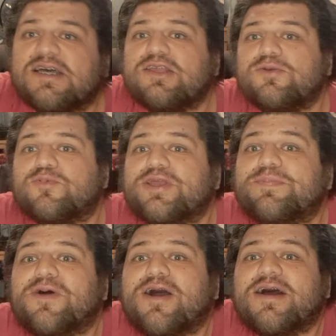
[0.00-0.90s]
how you
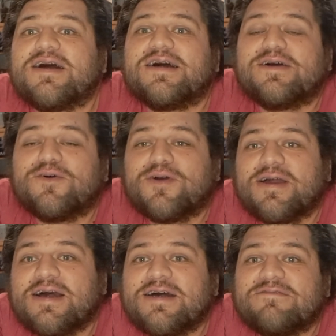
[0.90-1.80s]
repot
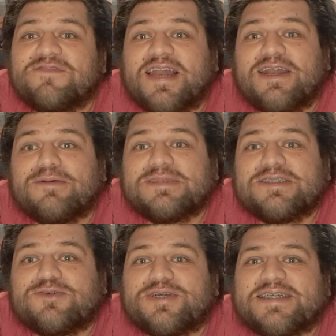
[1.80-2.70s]

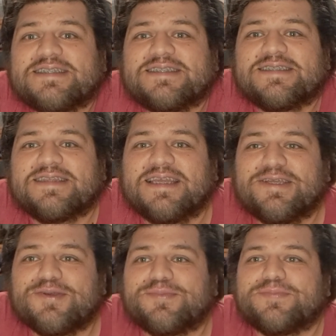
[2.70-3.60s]
phalenopsis orchids.
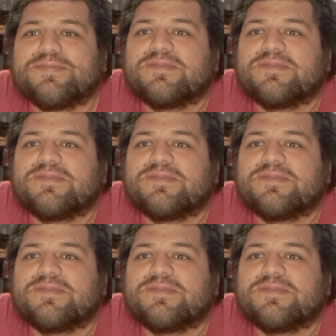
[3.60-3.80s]
Thank you.